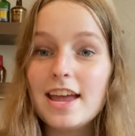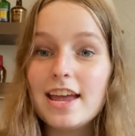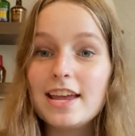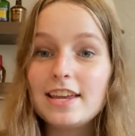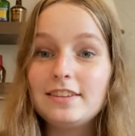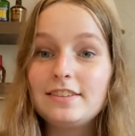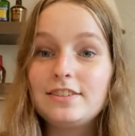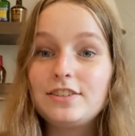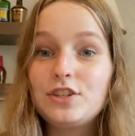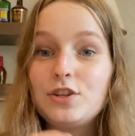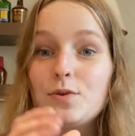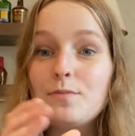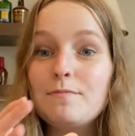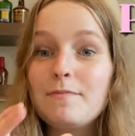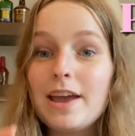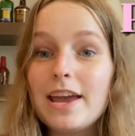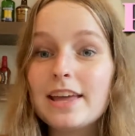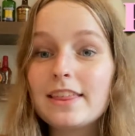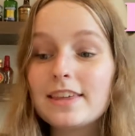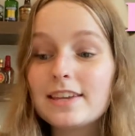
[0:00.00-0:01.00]
is to
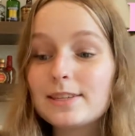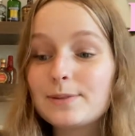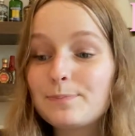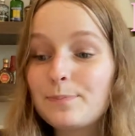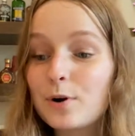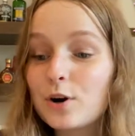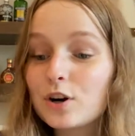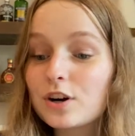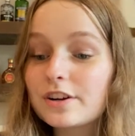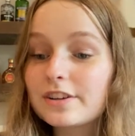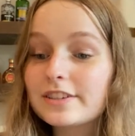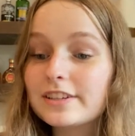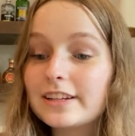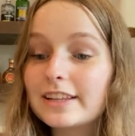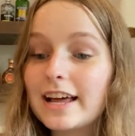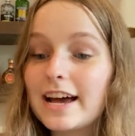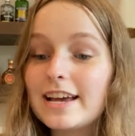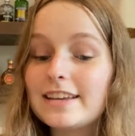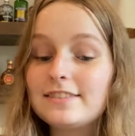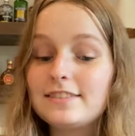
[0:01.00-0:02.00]
make this
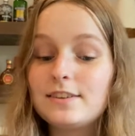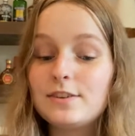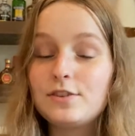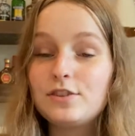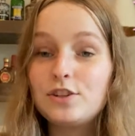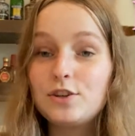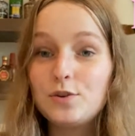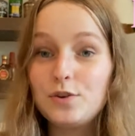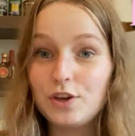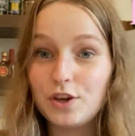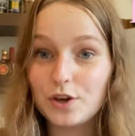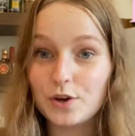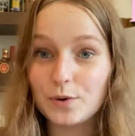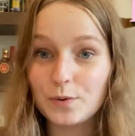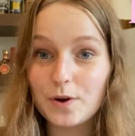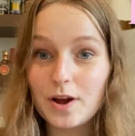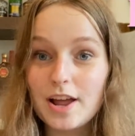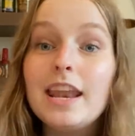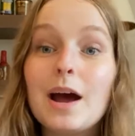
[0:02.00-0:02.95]
personalized to you.